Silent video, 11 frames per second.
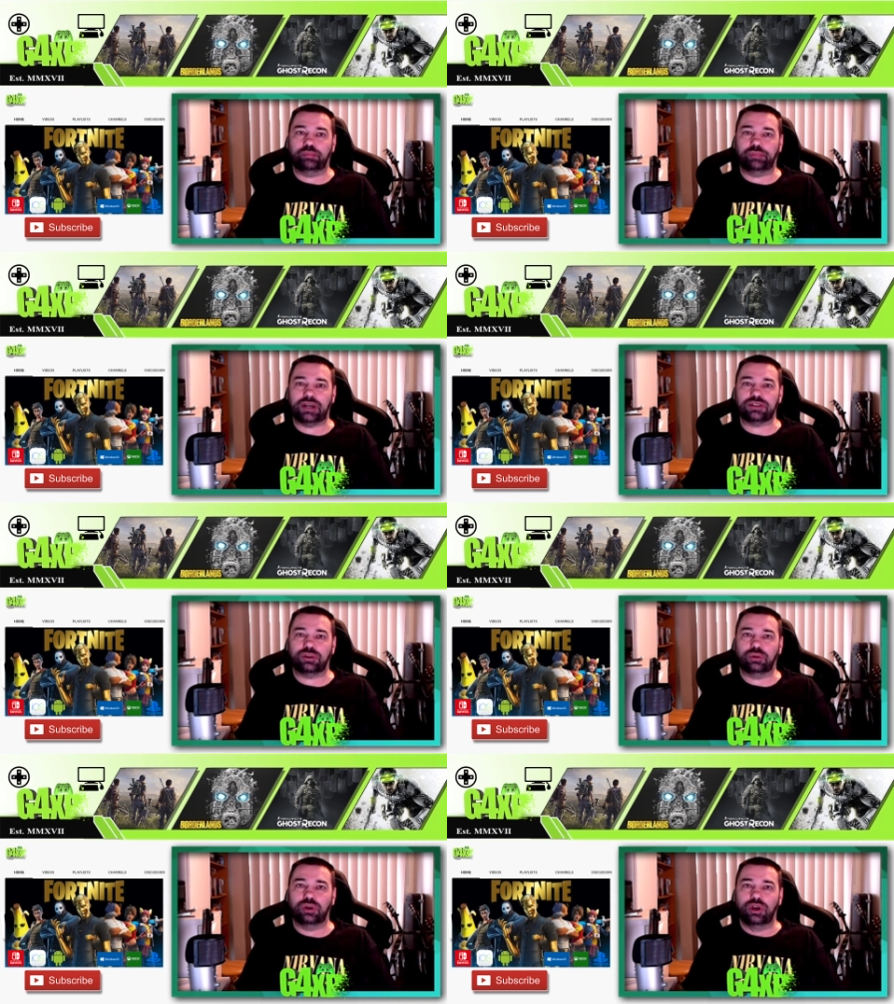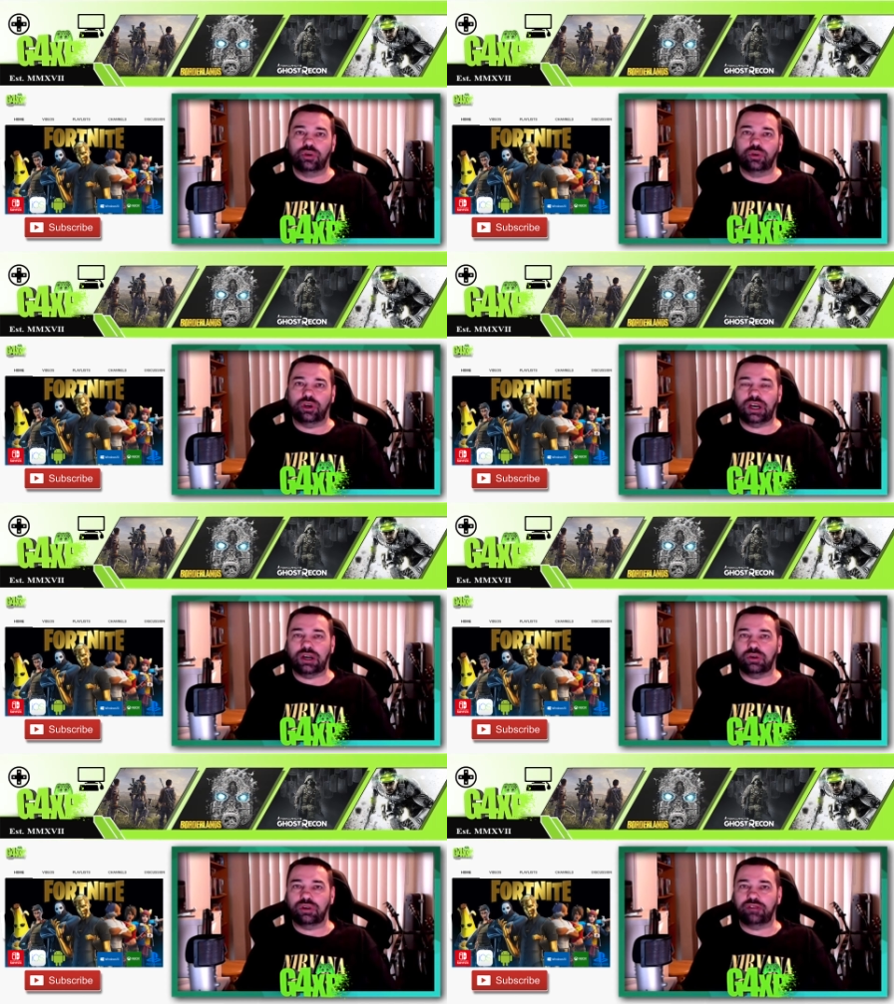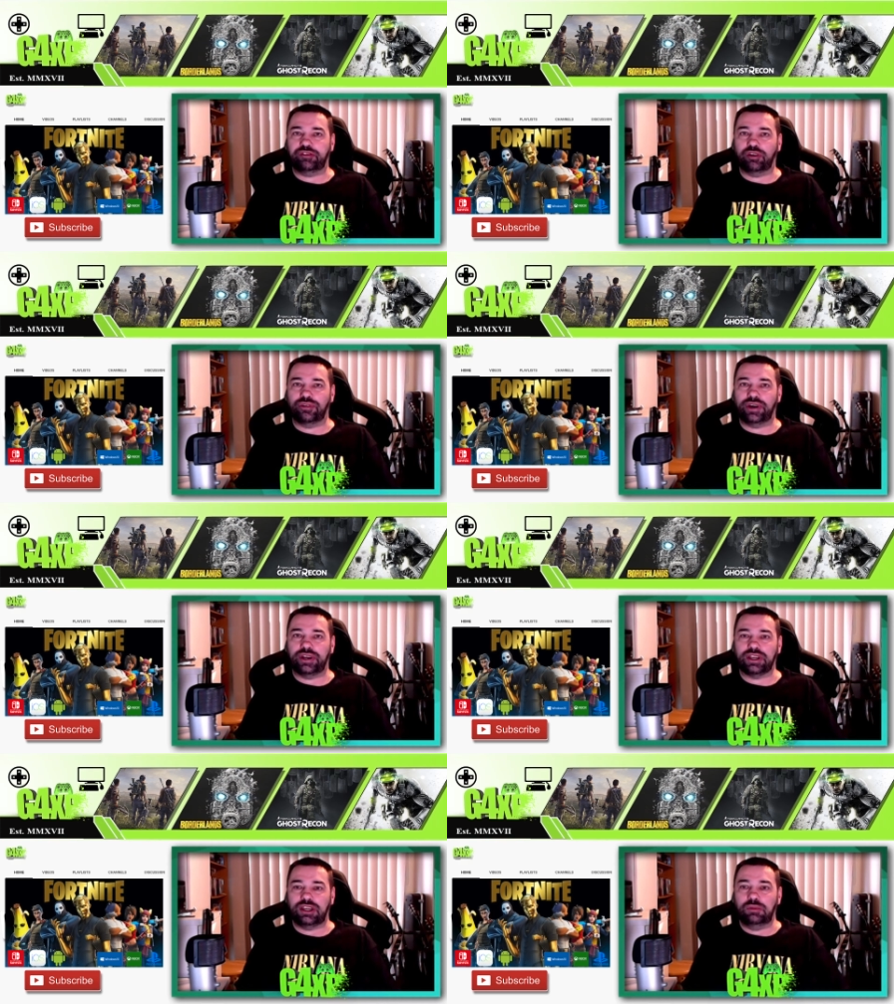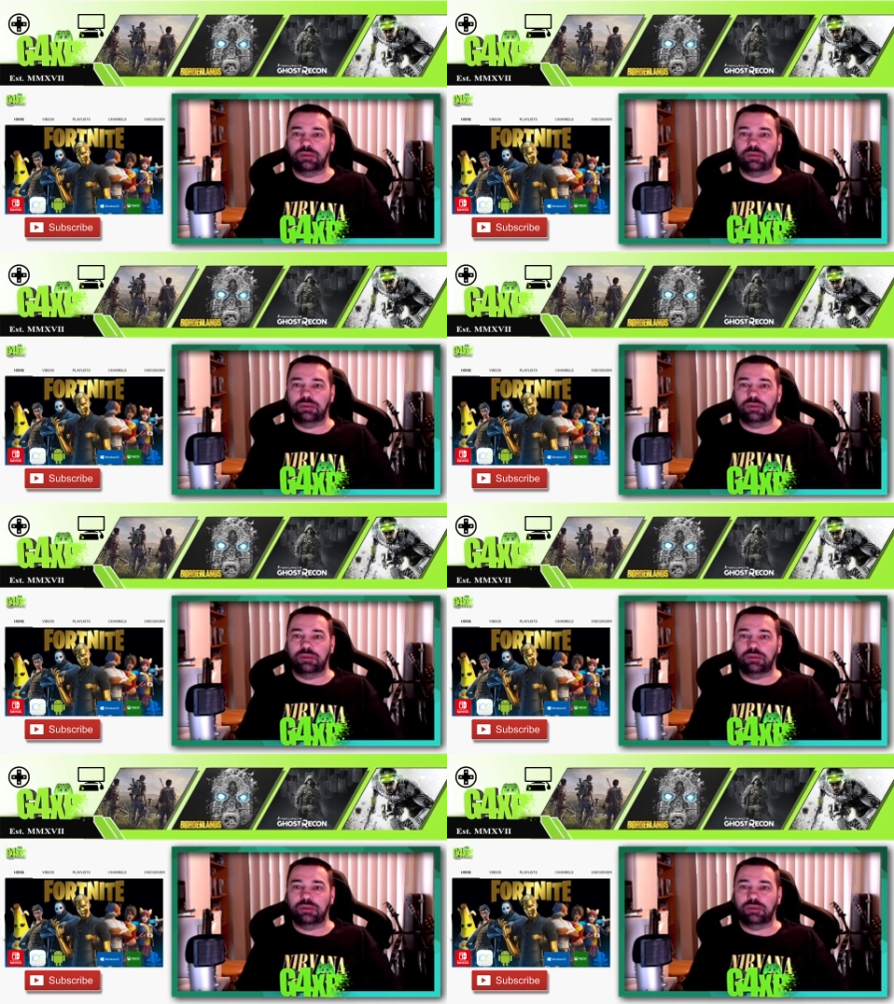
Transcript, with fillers: Battle Royale Fortnite game,